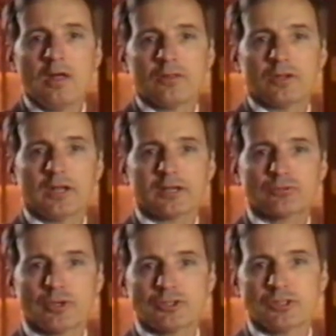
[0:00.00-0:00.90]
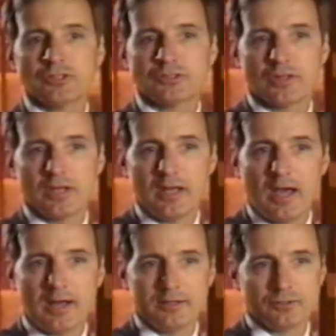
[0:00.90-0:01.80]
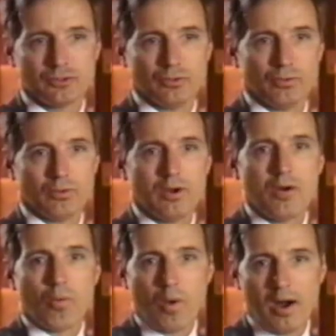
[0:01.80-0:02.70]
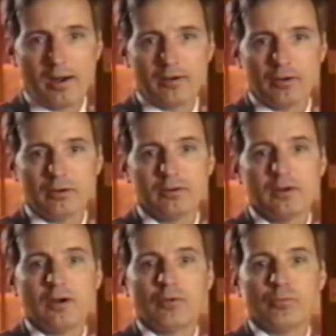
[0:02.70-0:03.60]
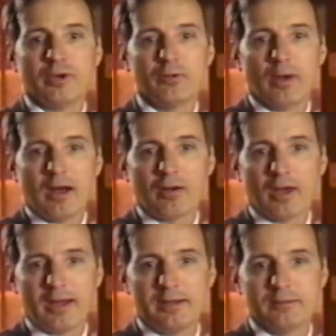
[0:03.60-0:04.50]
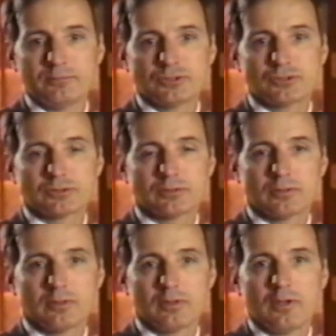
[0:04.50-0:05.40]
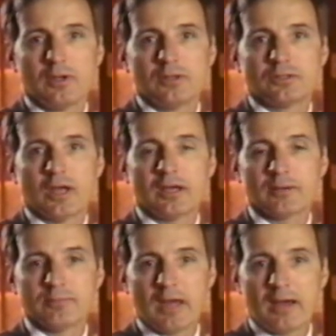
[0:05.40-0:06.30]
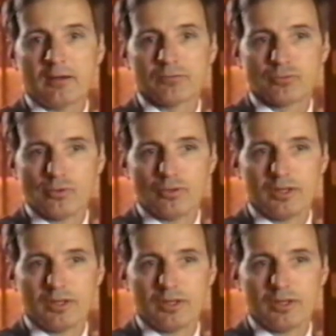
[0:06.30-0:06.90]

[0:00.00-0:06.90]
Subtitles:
The electricians then had to wire, reroute items, take them down through the